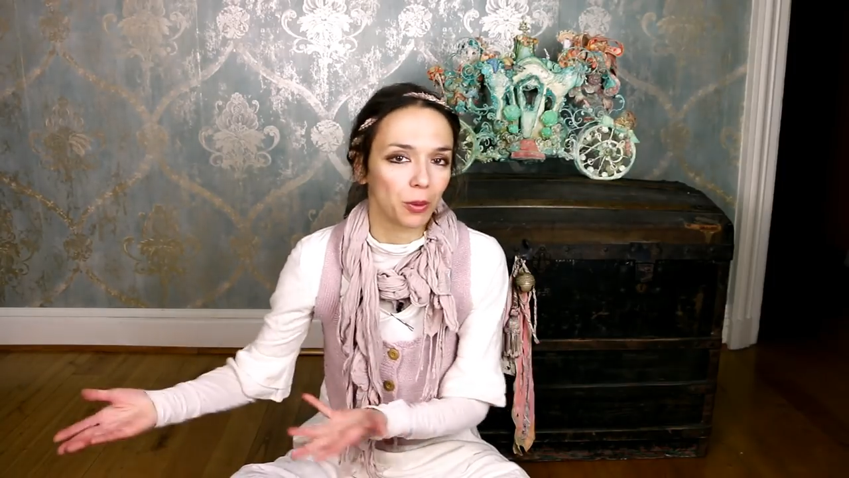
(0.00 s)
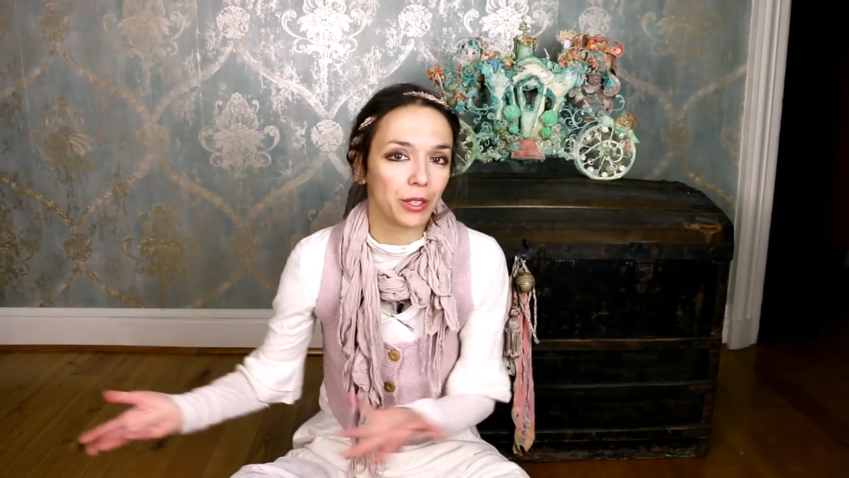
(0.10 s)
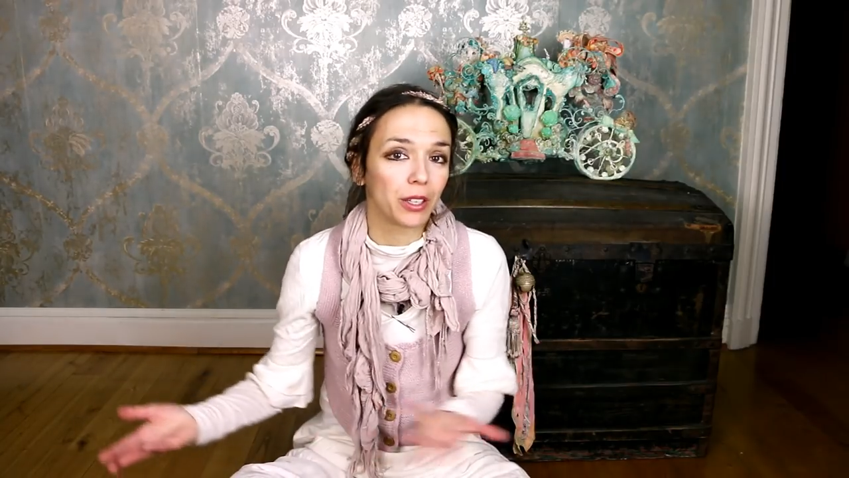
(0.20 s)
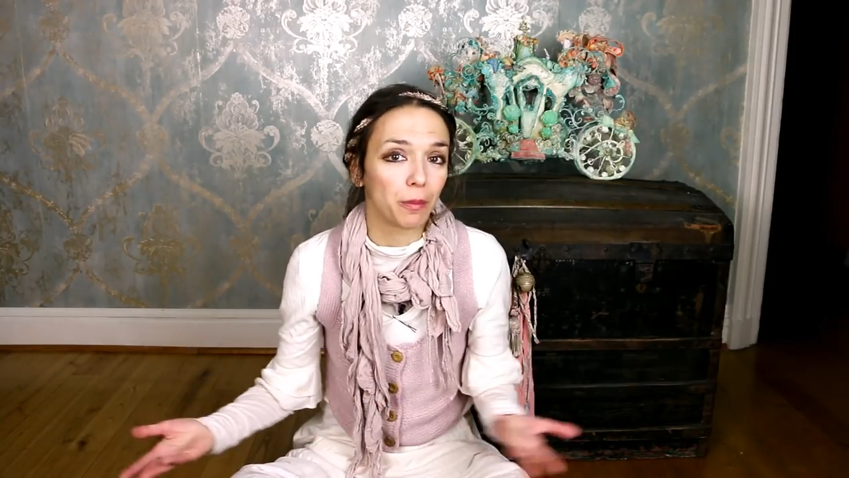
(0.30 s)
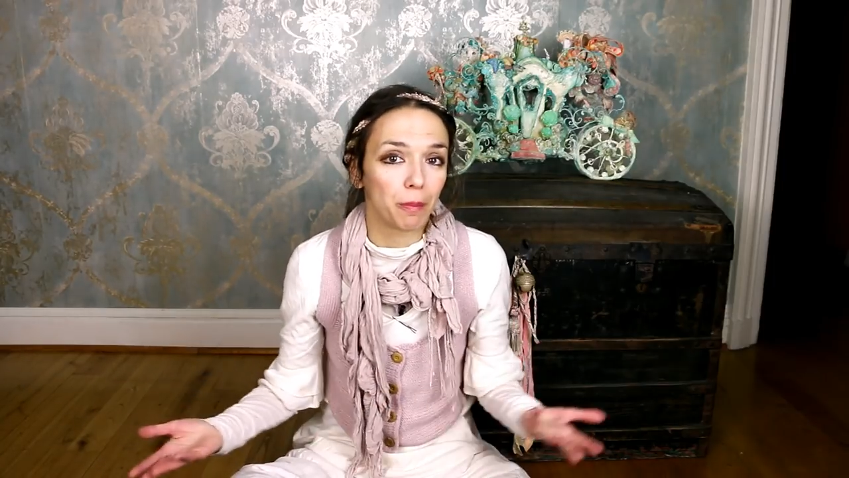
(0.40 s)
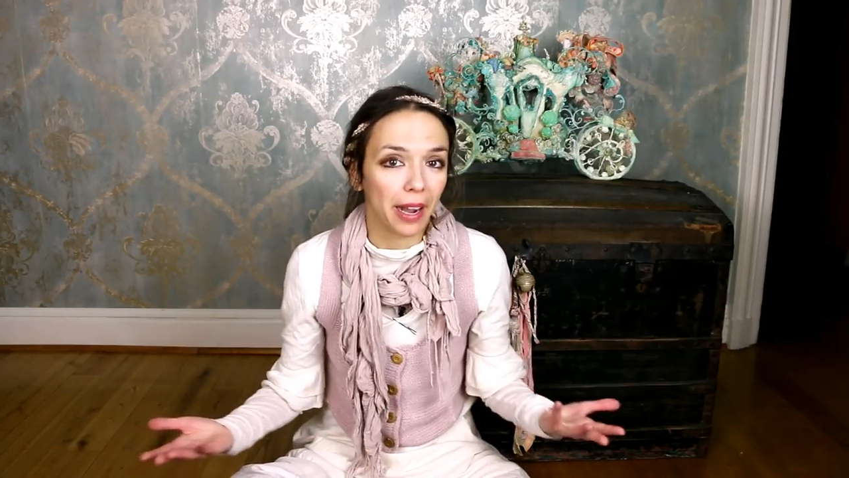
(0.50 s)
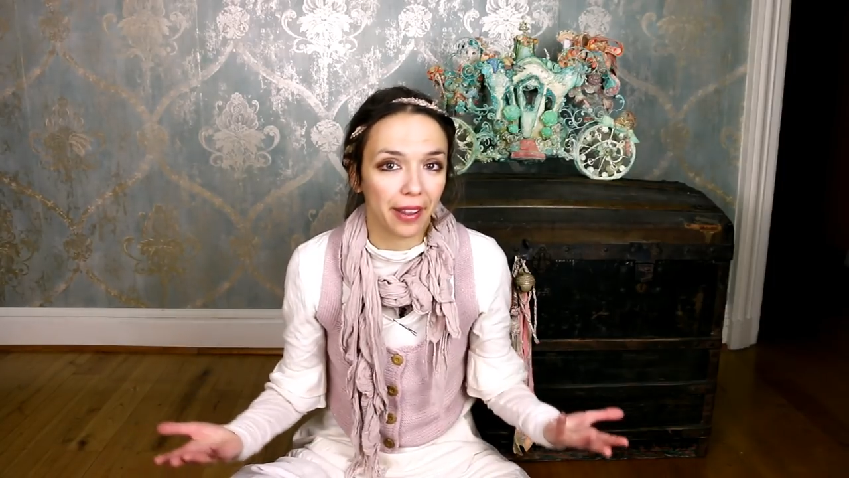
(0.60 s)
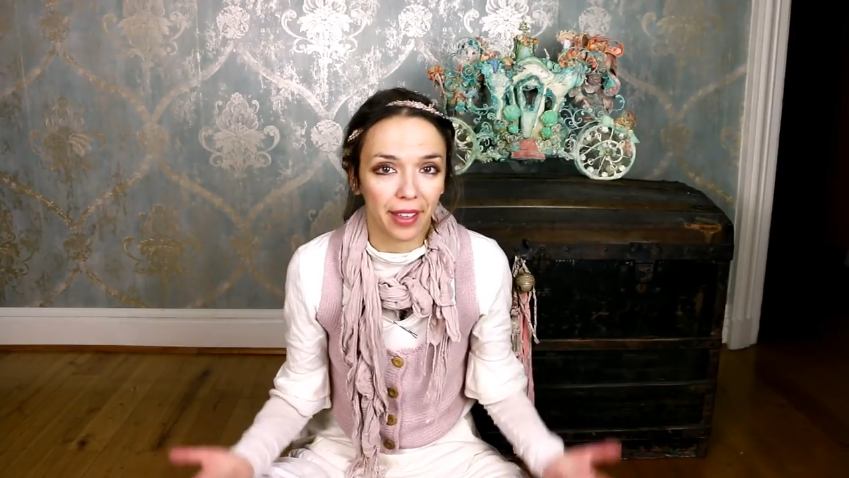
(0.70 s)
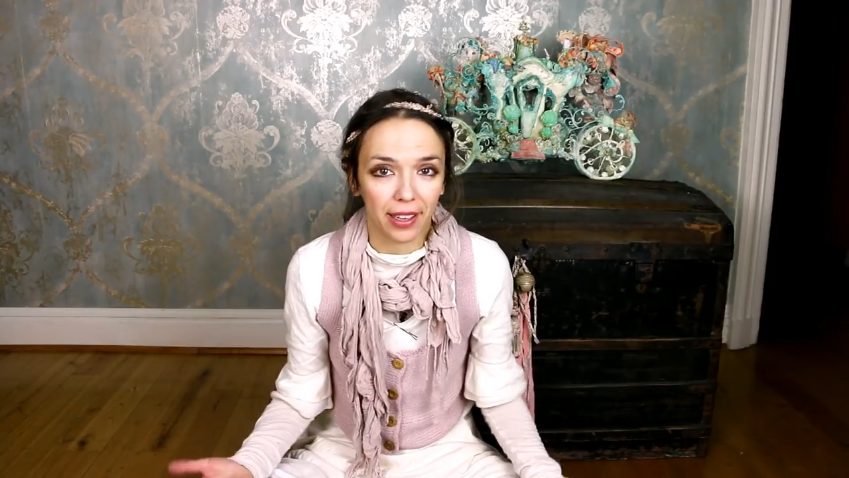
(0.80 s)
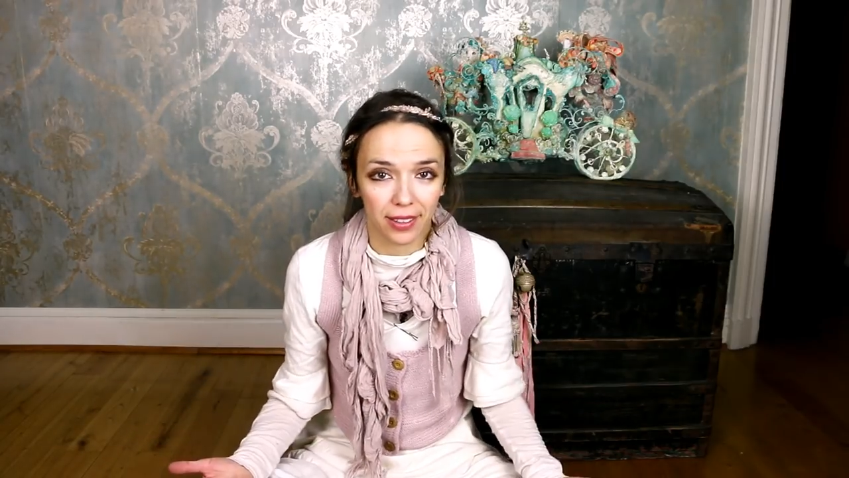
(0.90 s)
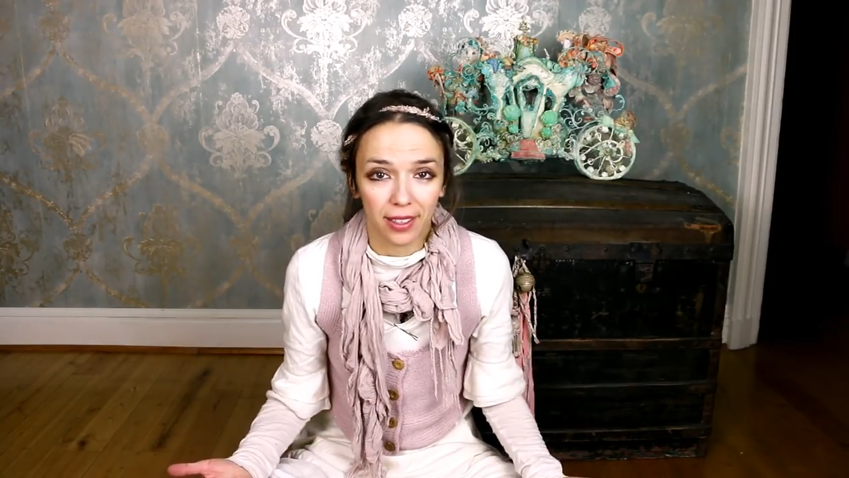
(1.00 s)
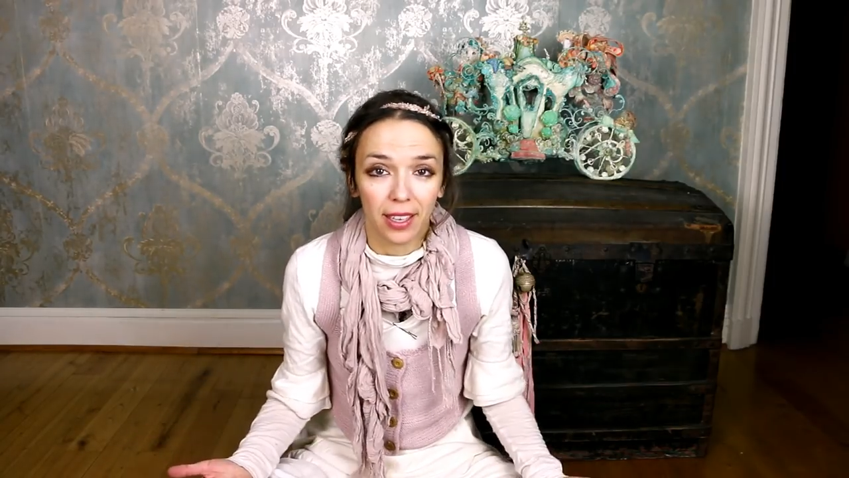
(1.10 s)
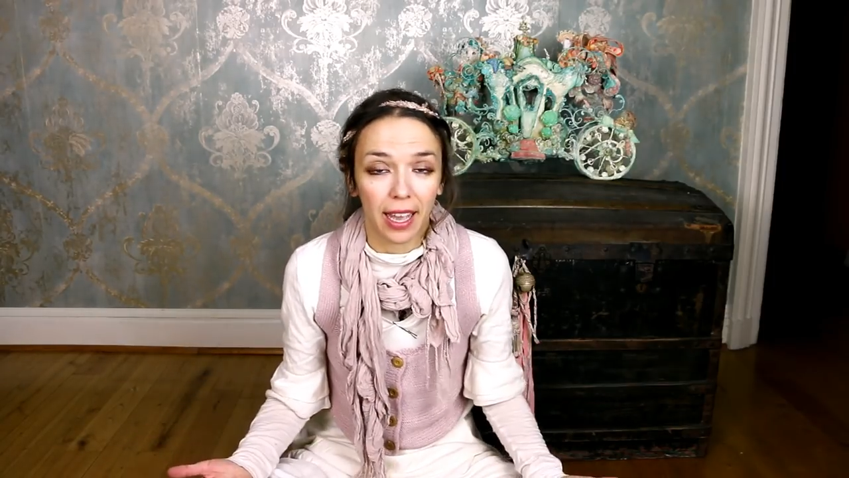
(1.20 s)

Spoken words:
where you can buy that.